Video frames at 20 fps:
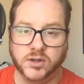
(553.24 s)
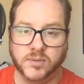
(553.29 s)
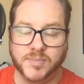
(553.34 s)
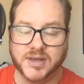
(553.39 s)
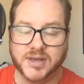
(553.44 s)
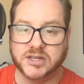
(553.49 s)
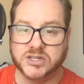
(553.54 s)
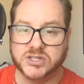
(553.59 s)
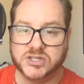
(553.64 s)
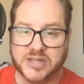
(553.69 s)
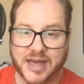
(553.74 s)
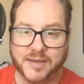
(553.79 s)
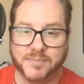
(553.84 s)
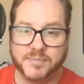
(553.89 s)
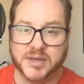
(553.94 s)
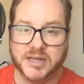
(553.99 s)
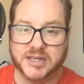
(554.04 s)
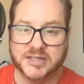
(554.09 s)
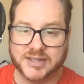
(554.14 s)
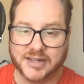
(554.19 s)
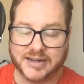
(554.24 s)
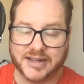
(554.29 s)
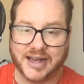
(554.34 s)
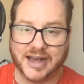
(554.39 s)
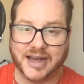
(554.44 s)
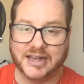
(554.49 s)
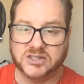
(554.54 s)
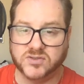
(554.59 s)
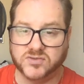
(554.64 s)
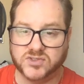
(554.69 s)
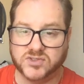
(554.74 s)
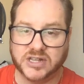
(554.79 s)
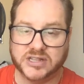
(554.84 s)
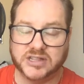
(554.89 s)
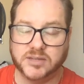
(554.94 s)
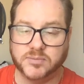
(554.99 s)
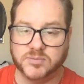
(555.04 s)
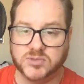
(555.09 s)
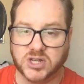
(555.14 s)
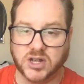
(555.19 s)
Because that means that guys have set
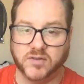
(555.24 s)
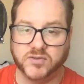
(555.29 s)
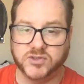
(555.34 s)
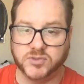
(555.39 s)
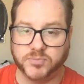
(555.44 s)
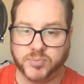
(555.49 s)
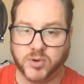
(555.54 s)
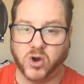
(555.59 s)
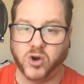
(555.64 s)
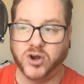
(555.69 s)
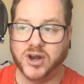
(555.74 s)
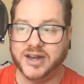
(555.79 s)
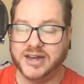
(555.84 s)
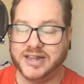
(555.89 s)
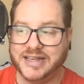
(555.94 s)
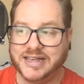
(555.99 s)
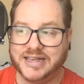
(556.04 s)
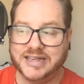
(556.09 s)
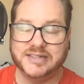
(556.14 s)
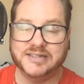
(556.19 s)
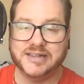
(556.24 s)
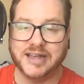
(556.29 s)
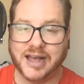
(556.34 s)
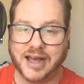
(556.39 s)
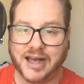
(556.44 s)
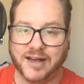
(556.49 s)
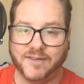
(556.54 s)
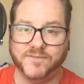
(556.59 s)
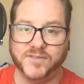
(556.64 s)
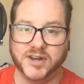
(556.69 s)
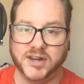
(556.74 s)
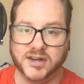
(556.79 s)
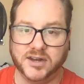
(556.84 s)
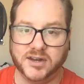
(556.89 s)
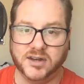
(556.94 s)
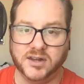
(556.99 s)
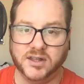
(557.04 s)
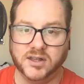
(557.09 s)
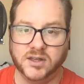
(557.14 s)
themselves apart, and he's confident